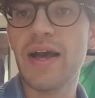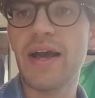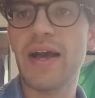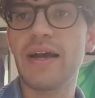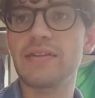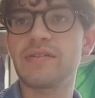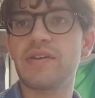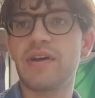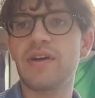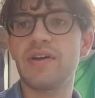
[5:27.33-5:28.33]
and
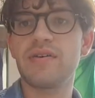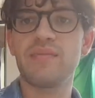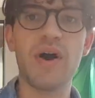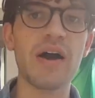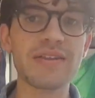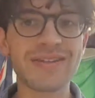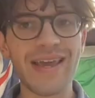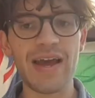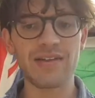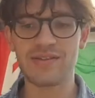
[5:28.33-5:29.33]
put other
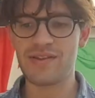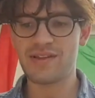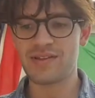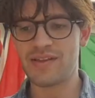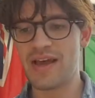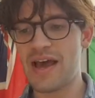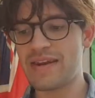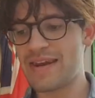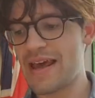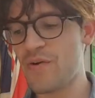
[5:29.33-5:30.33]
scales and things like that,
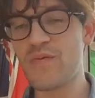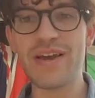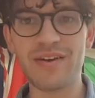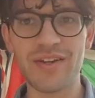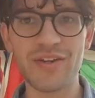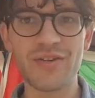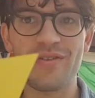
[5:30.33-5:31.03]
and now we are gonna do